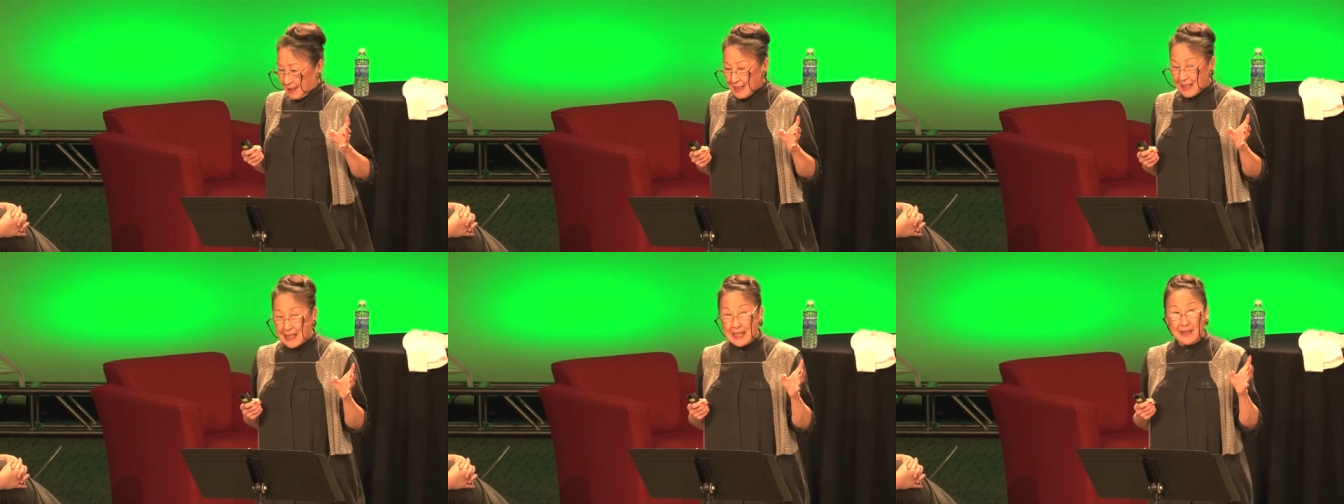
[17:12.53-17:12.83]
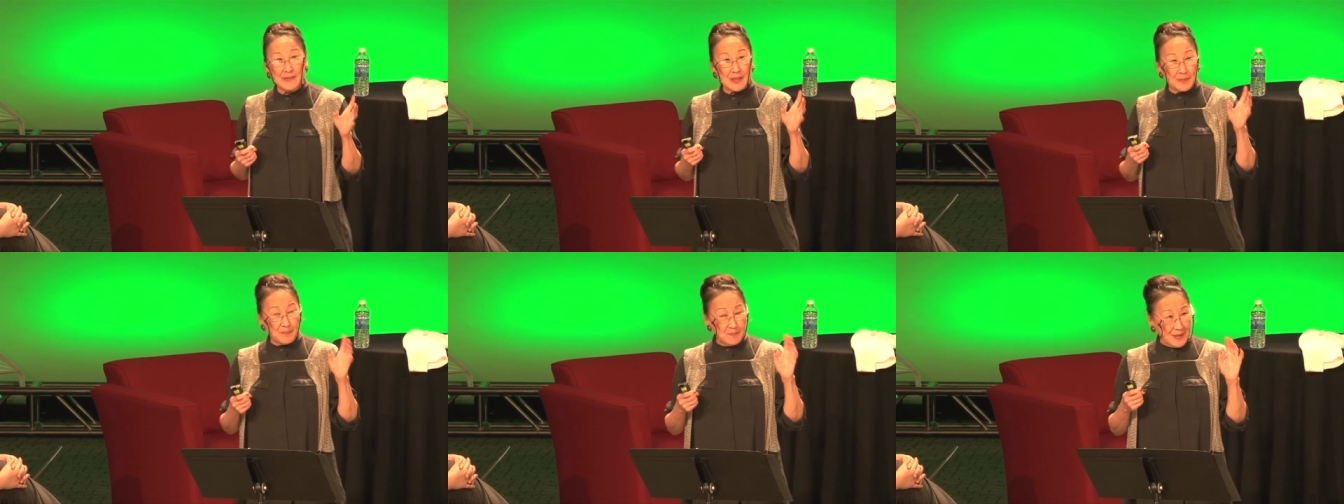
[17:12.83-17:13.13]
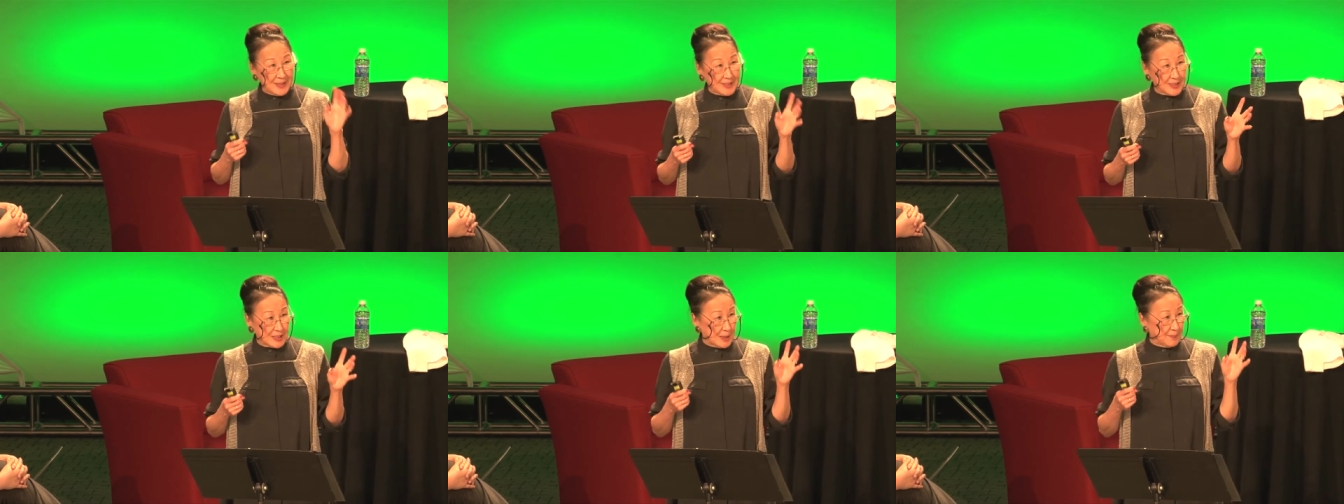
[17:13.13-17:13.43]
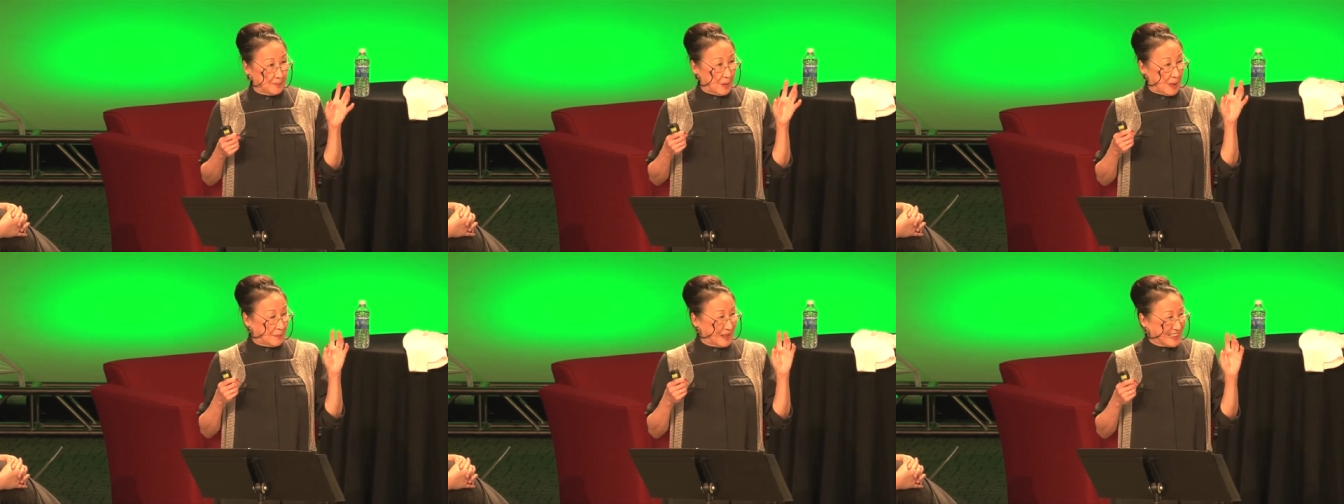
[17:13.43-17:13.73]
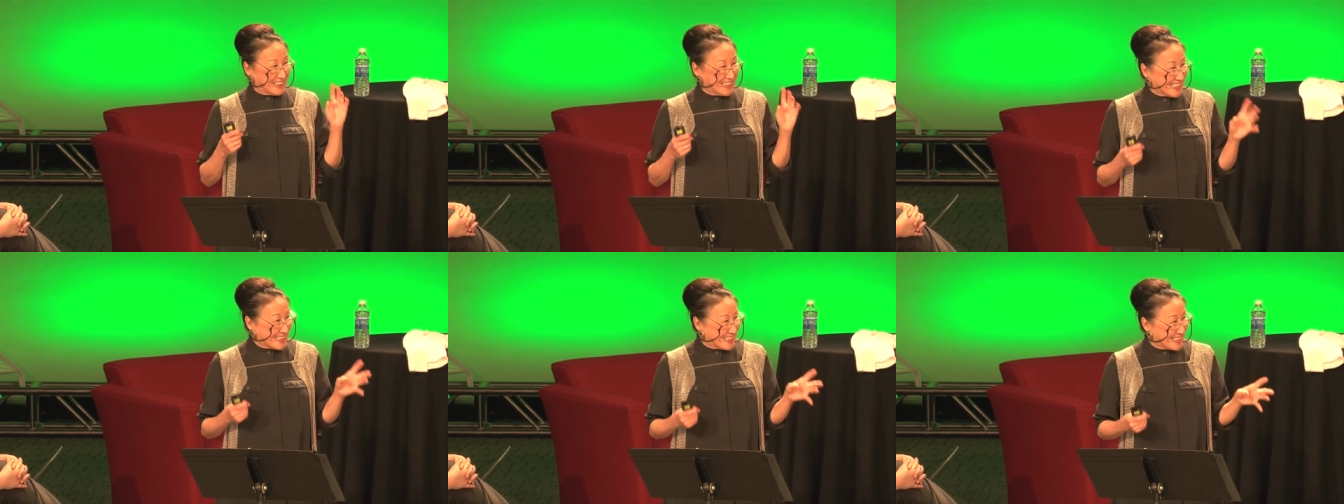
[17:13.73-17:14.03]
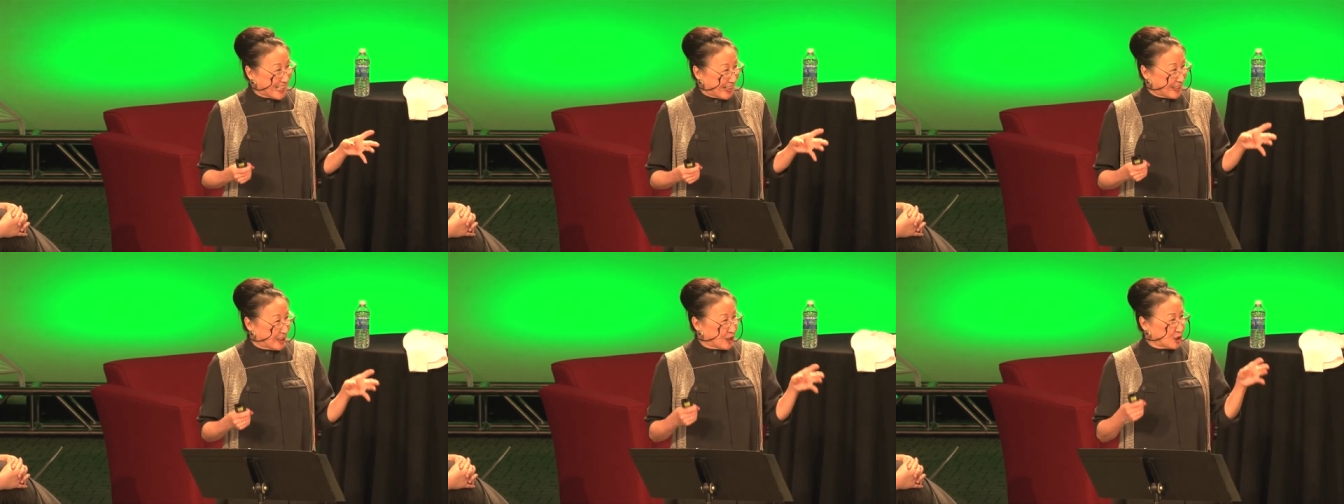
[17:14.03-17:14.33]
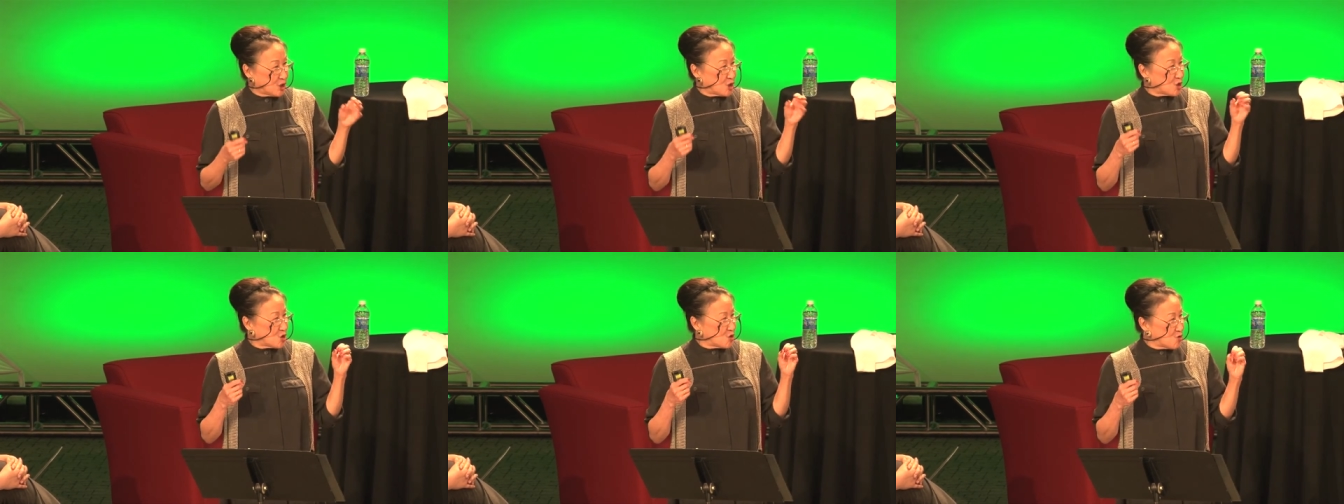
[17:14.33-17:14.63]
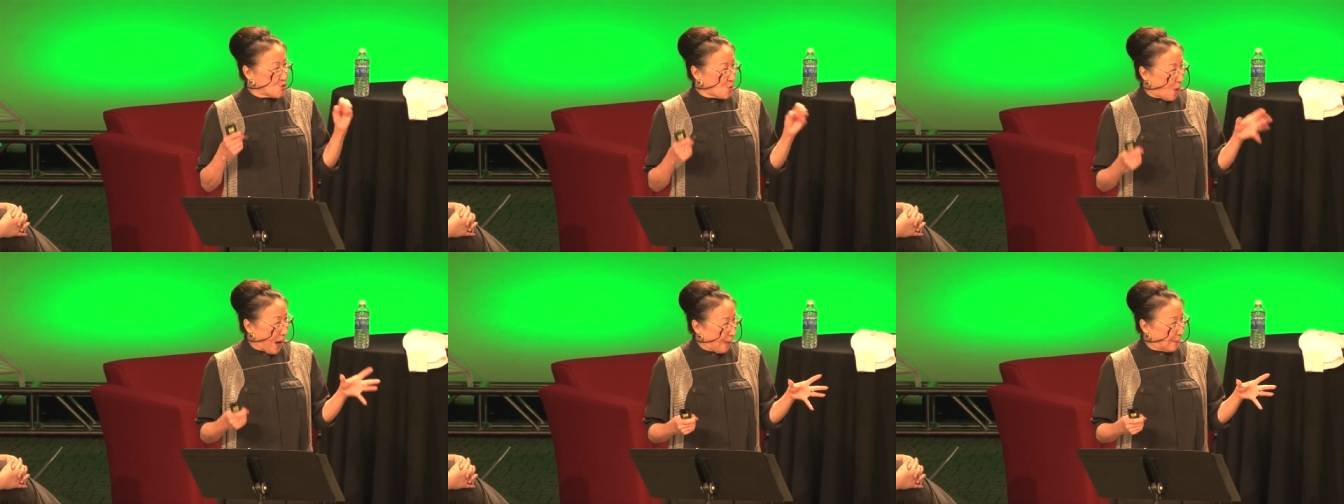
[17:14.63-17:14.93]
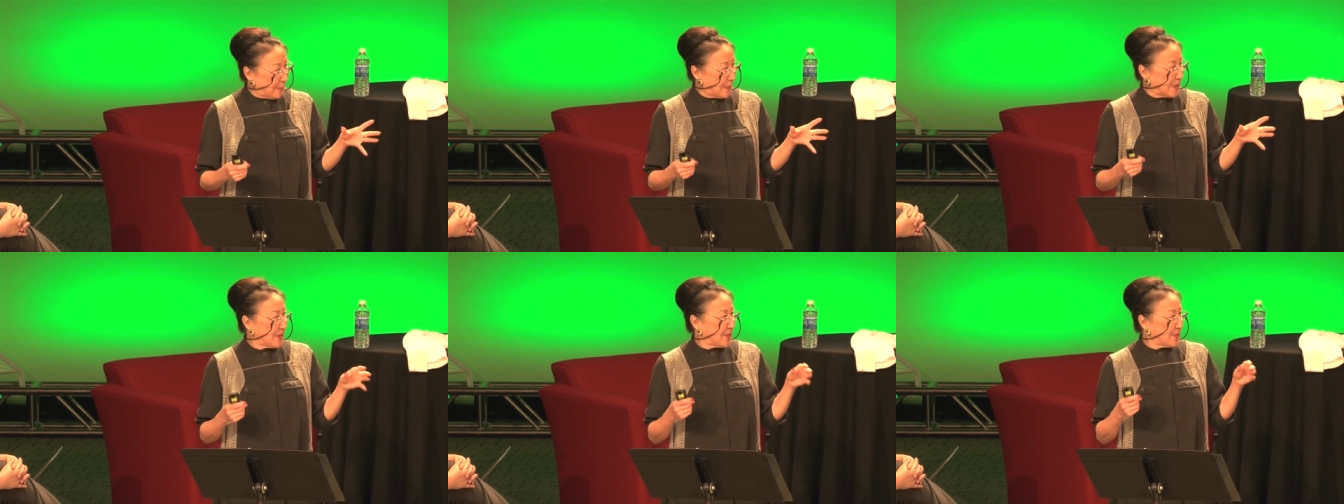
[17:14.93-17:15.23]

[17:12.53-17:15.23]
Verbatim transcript: having picked up on my desire to drop